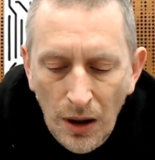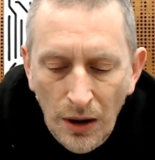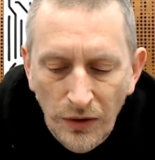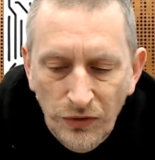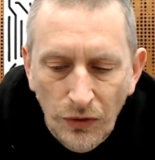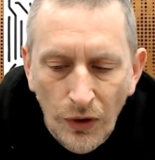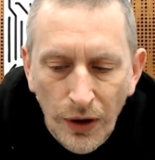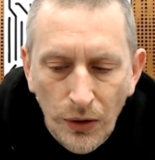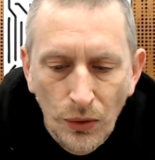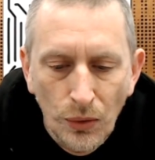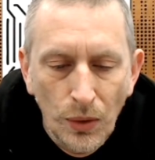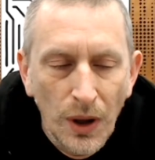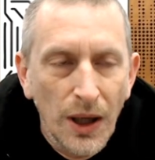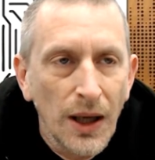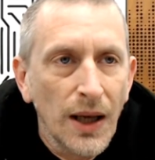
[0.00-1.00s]

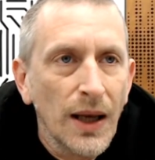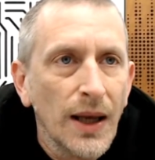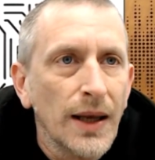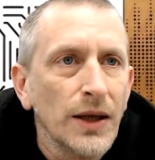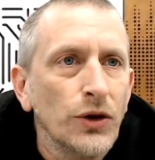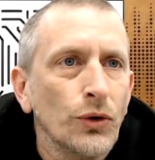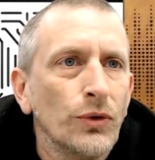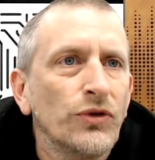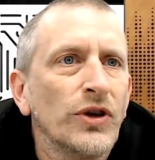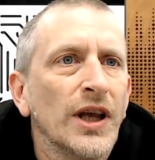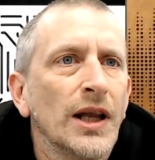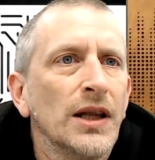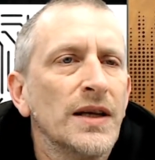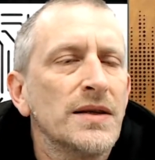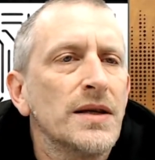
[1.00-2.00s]
cycle. You'll see
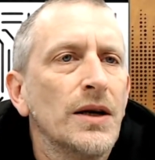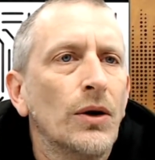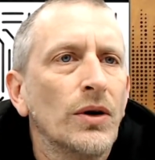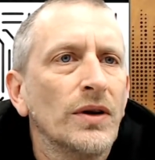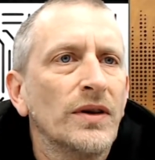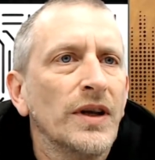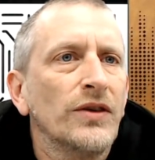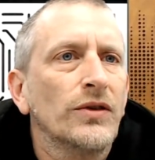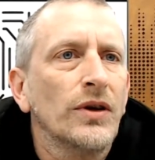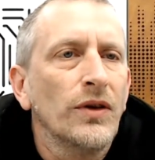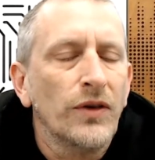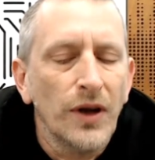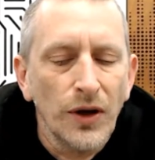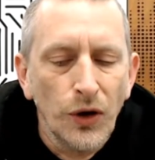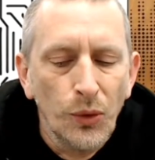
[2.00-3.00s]
it listed on a
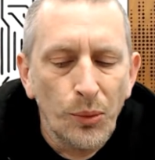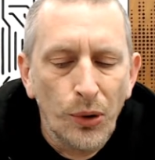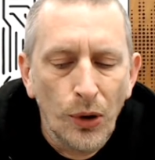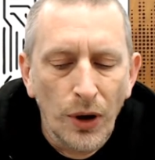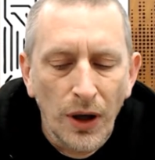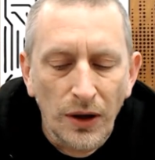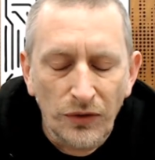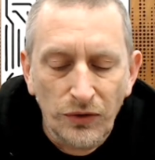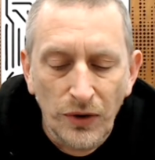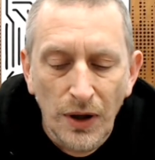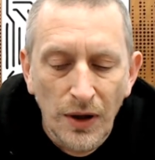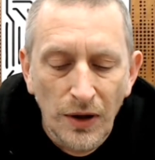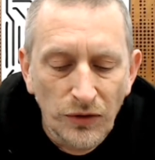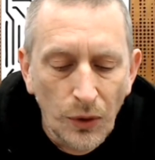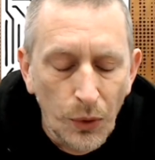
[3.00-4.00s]
discontinued products,
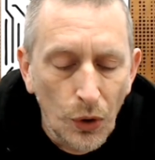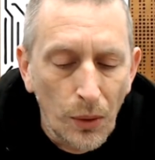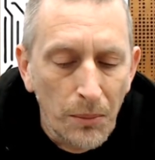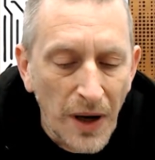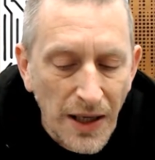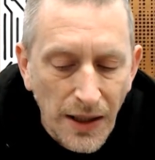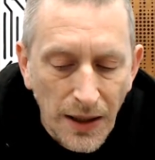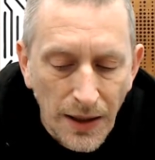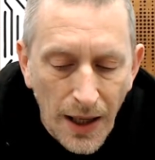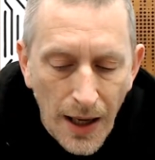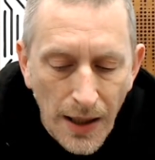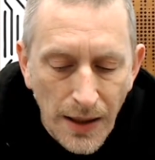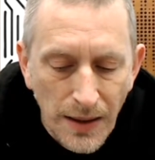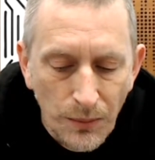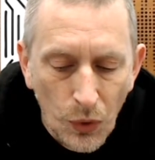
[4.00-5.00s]
so we're not making that
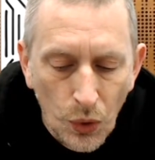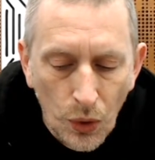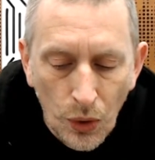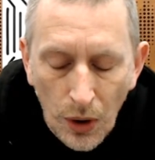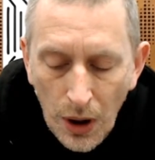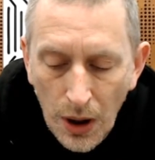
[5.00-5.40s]
anymore.